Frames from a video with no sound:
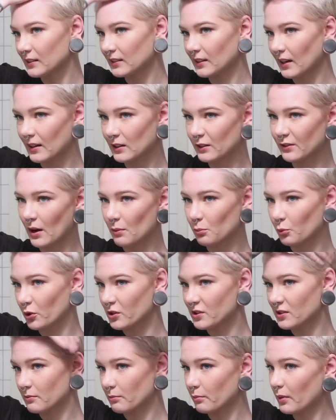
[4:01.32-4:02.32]
it kind of
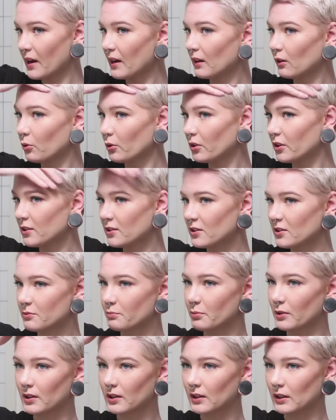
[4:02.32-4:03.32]
upwards and backwards,
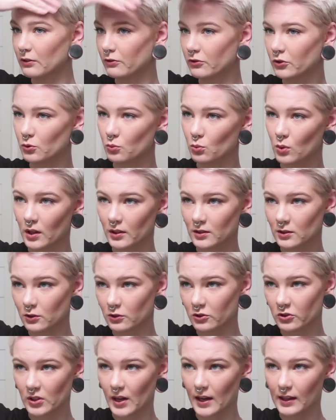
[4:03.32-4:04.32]
but if you want to
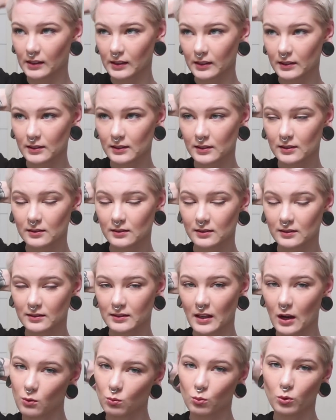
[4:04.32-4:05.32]
style it
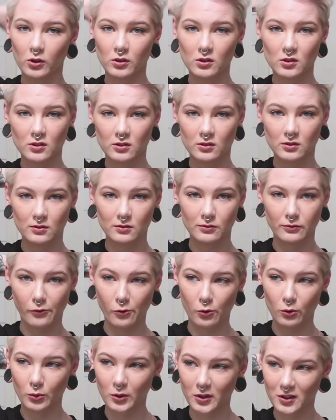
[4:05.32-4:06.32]
downwards,
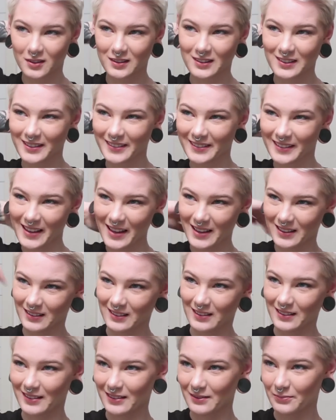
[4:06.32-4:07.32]
forwards, then
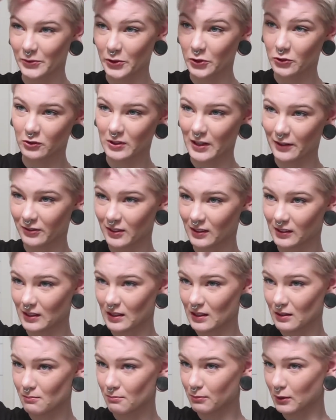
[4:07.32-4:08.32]
you should
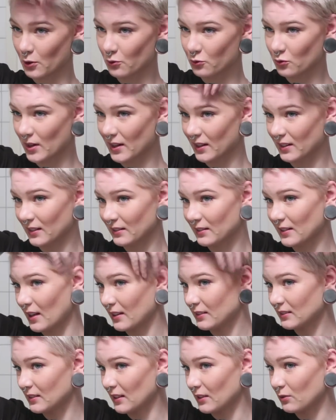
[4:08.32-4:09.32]
definitely blow dry it in
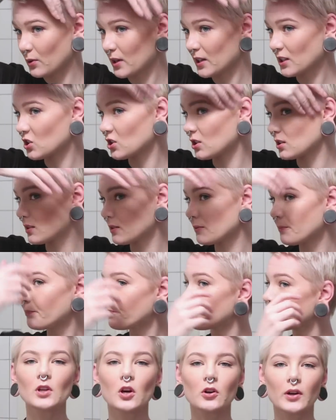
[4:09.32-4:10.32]
that direction.
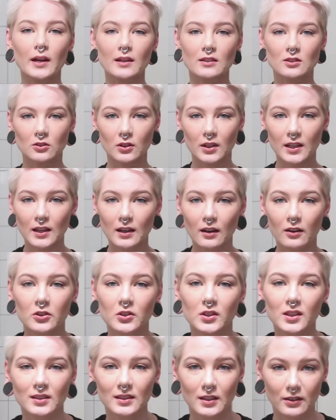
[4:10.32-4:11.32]
Okay, so here you
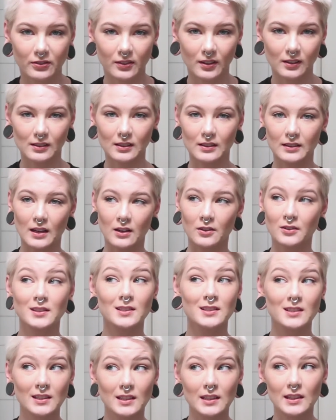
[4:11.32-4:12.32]
can definitely now
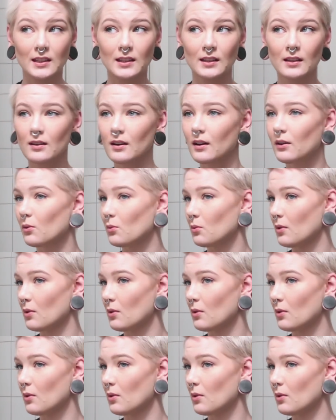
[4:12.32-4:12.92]
see